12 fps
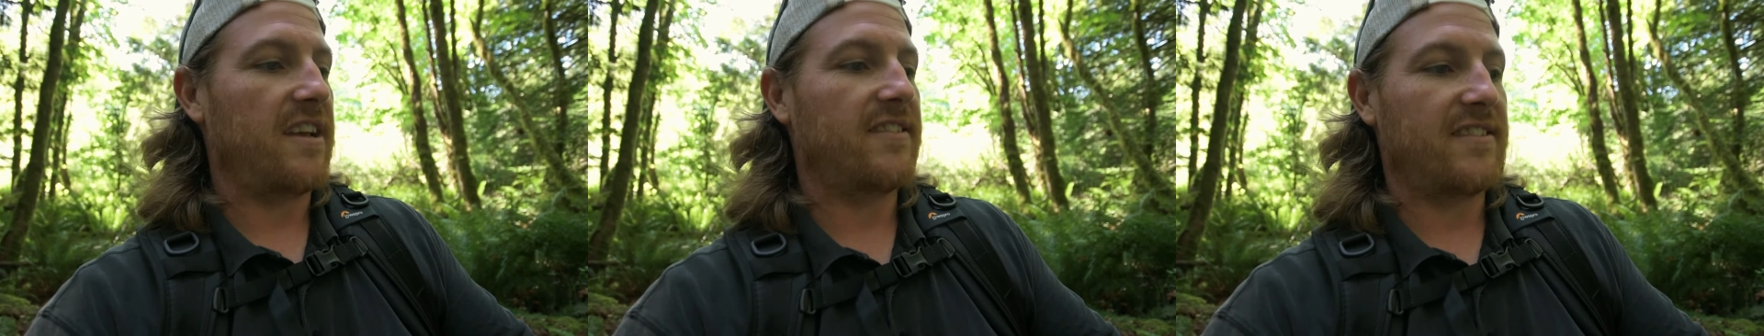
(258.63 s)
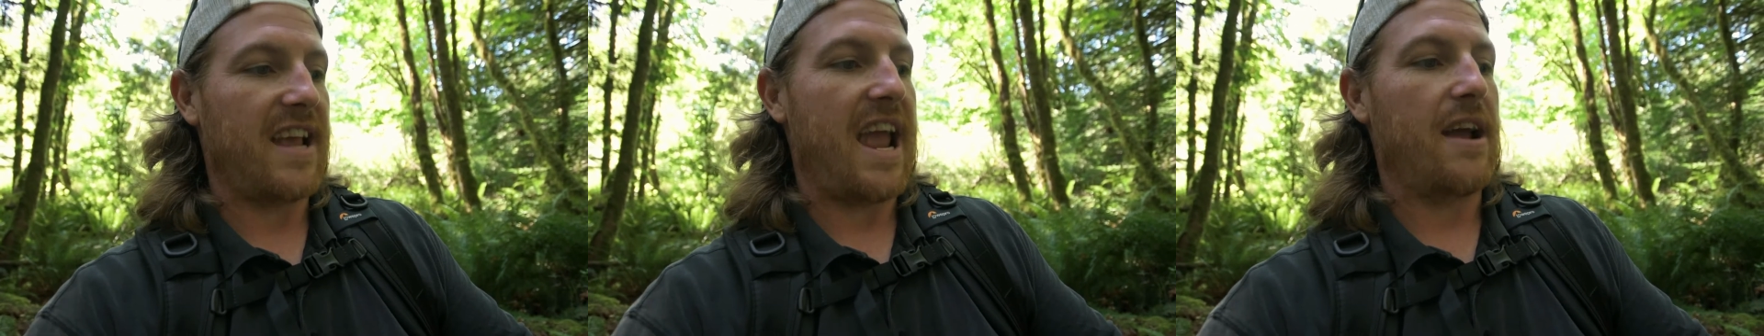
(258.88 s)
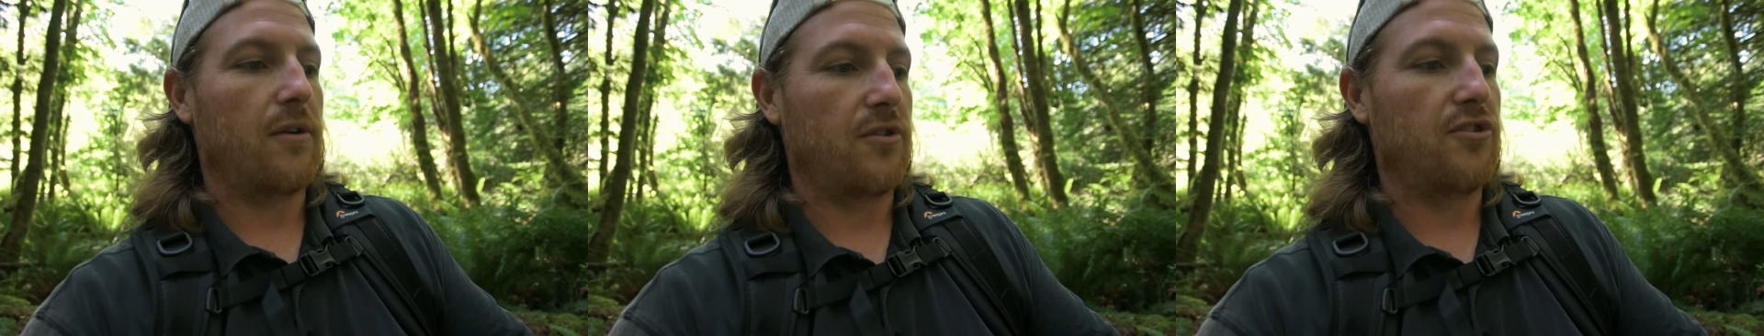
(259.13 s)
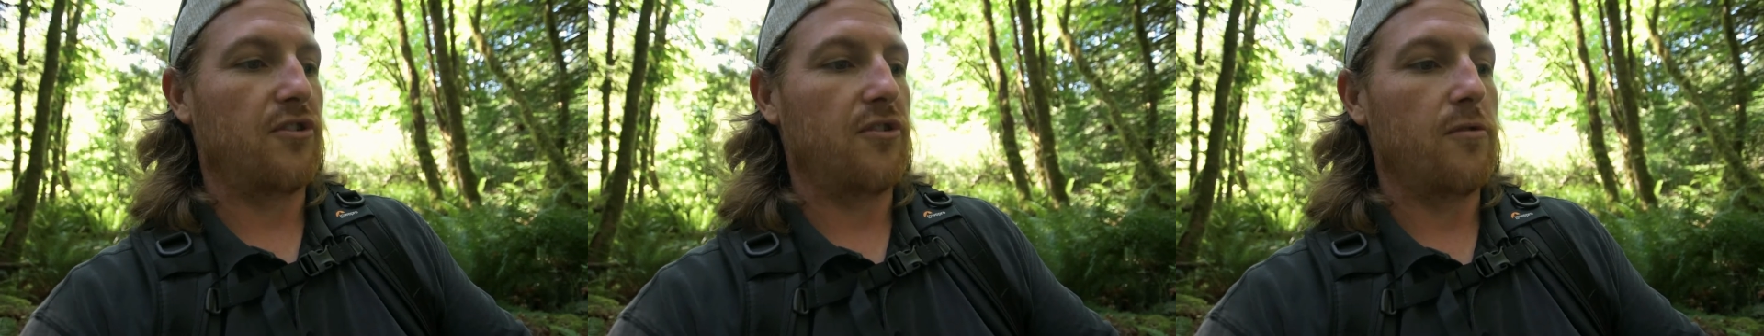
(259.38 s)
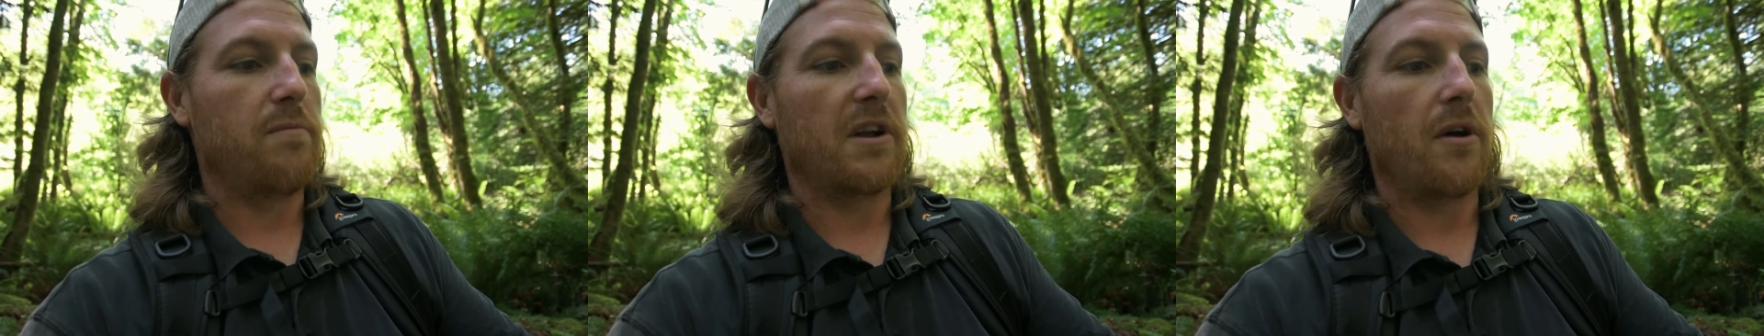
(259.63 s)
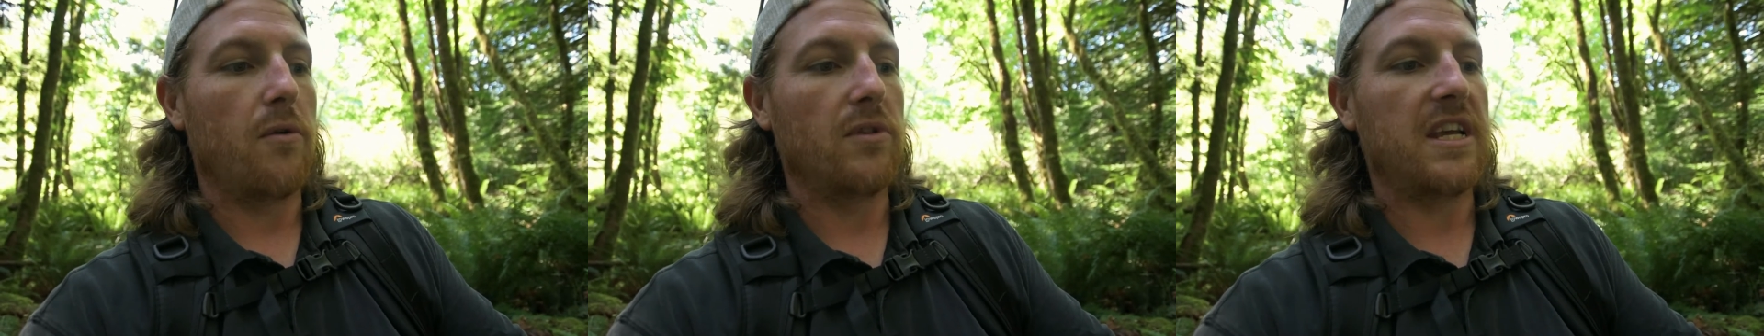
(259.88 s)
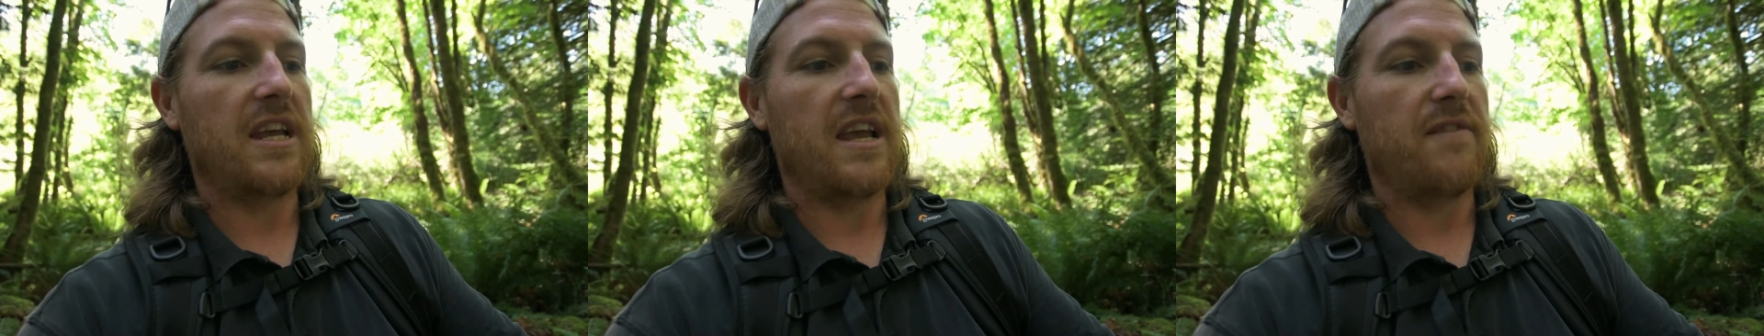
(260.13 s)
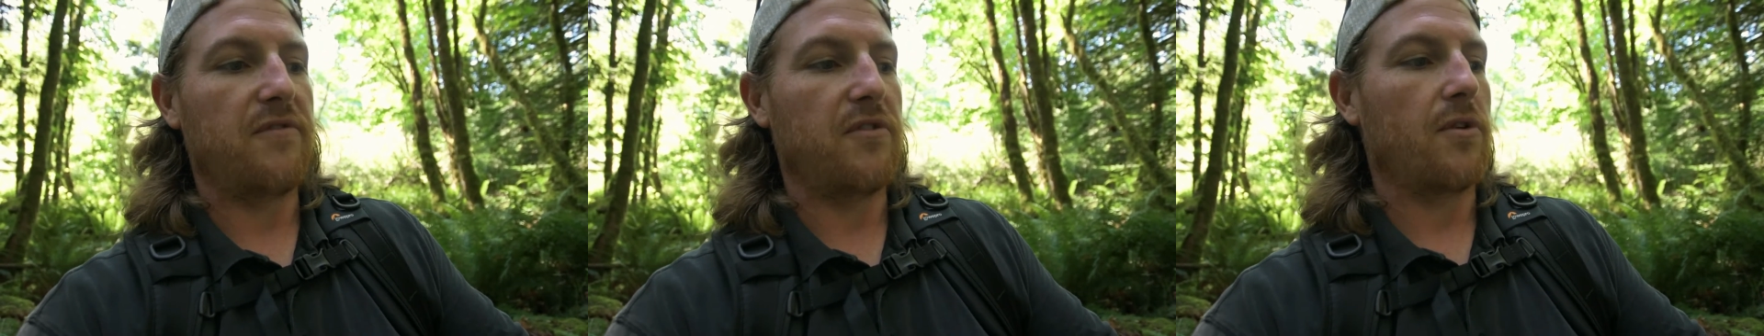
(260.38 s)
say, or do, but only
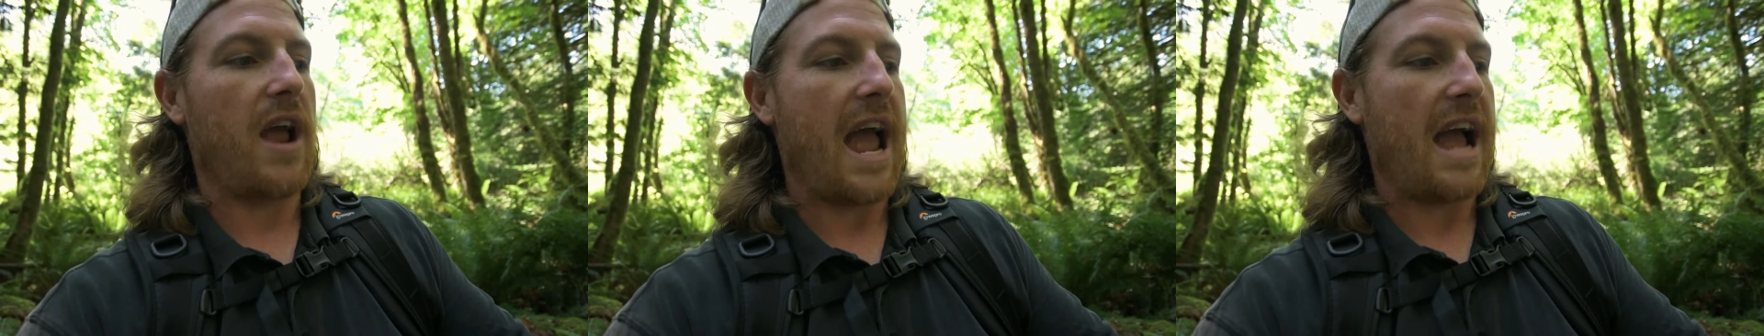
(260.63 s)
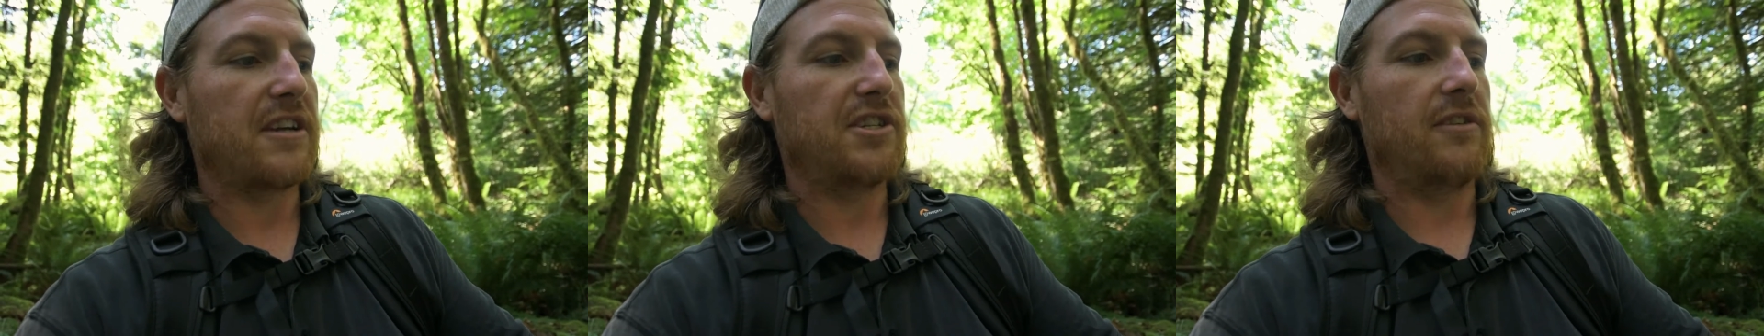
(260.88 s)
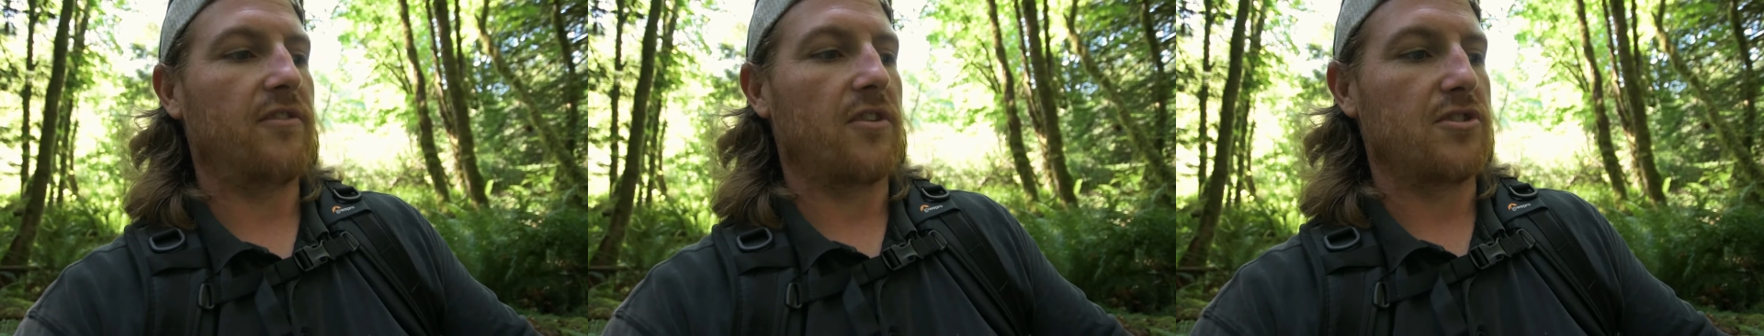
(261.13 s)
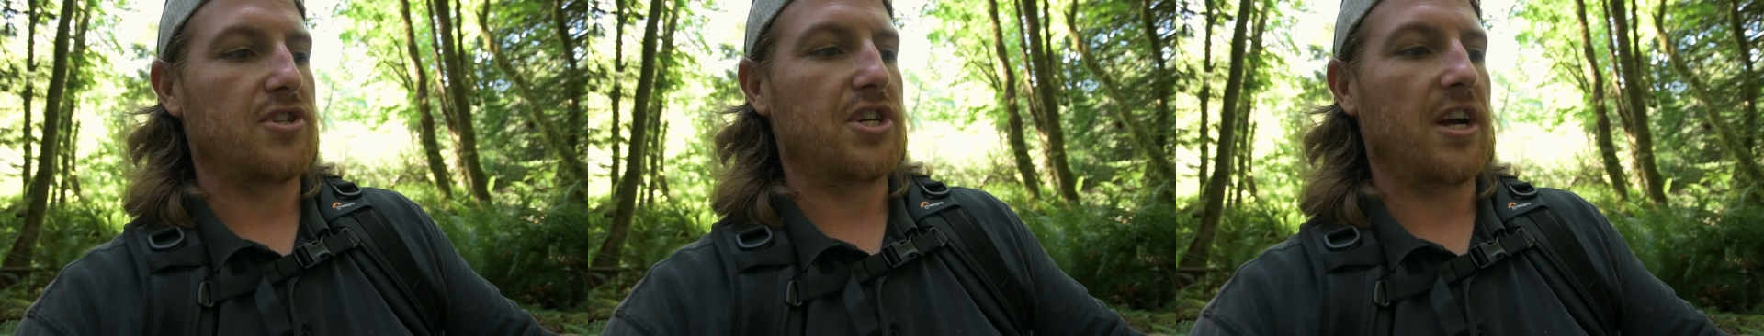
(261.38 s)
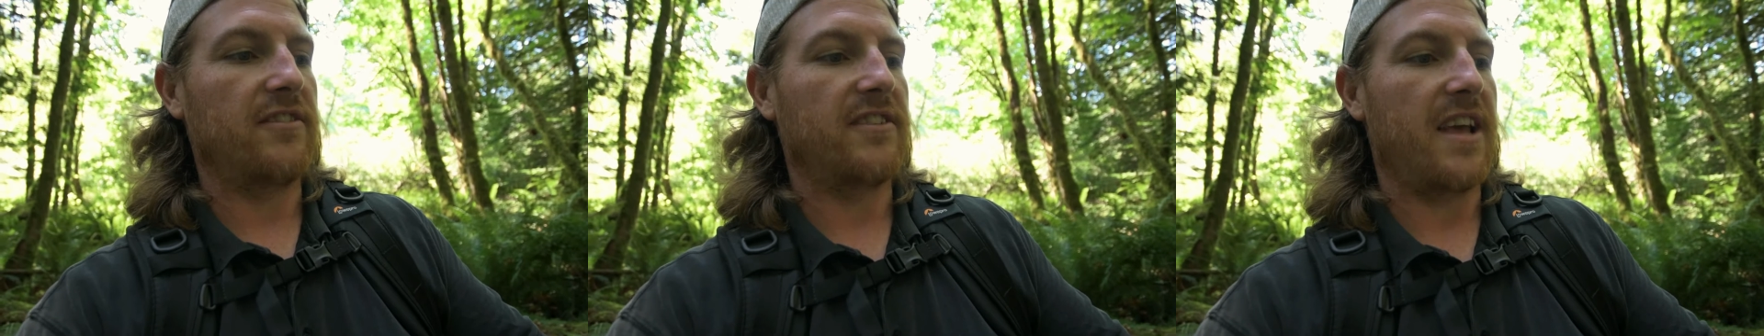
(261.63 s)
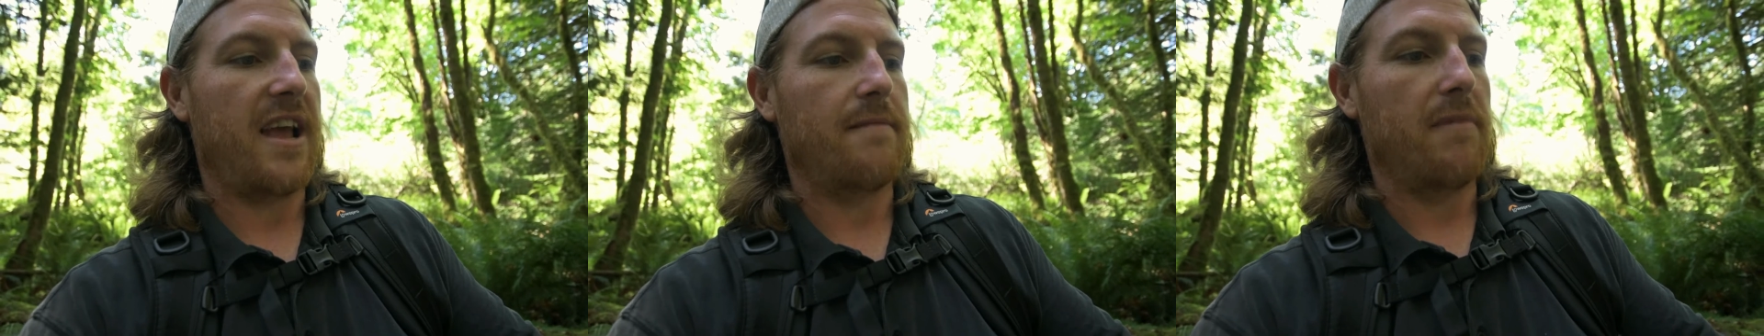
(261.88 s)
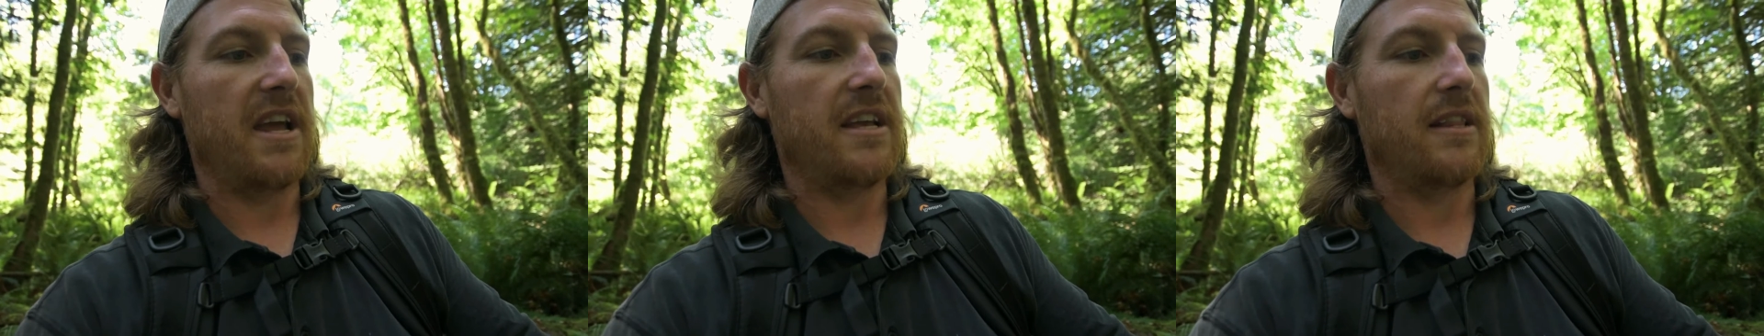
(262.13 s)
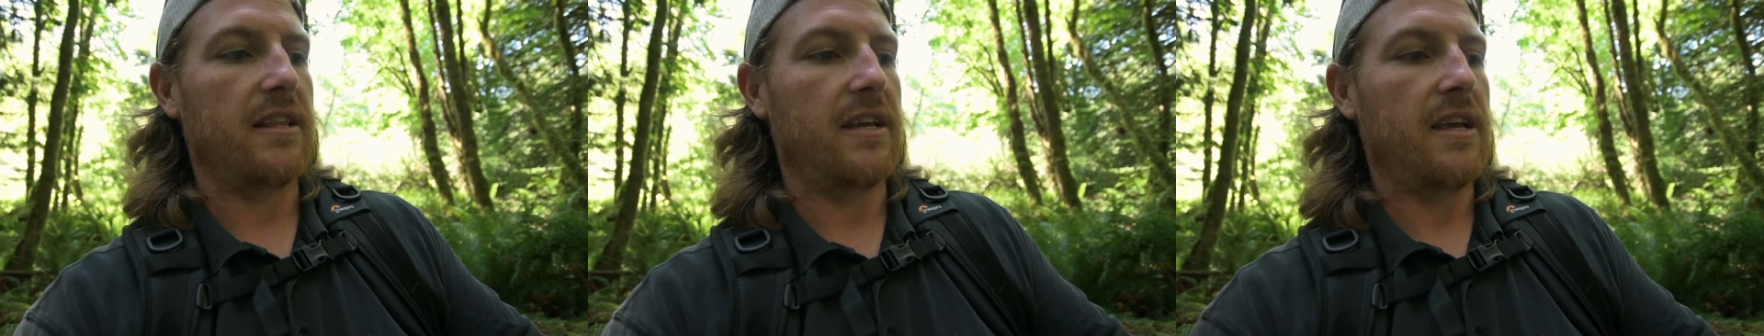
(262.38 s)
if your actions are just and
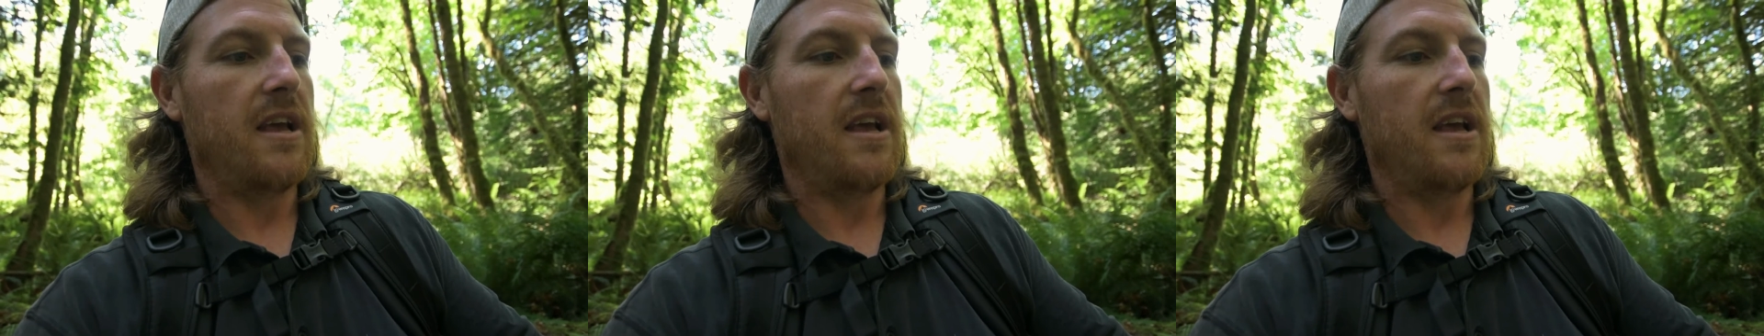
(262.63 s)
likely,